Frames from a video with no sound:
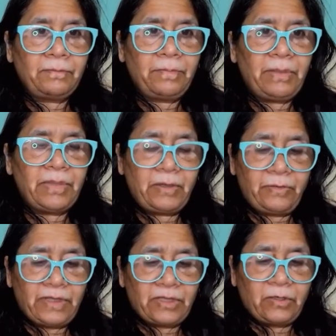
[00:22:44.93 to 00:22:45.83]
Paper
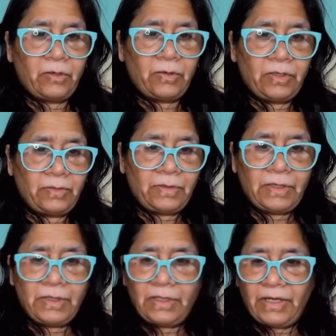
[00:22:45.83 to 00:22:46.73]
with Code.
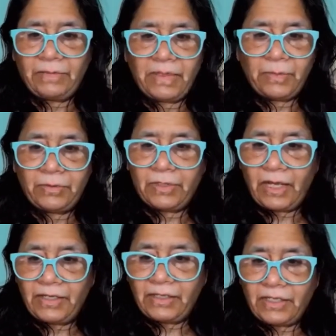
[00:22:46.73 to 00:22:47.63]
Let me put
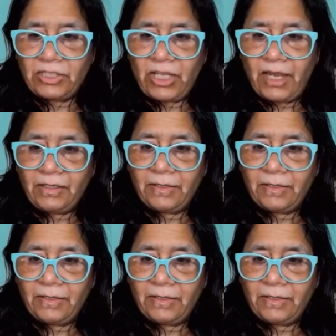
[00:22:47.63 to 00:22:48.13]
that in the chat.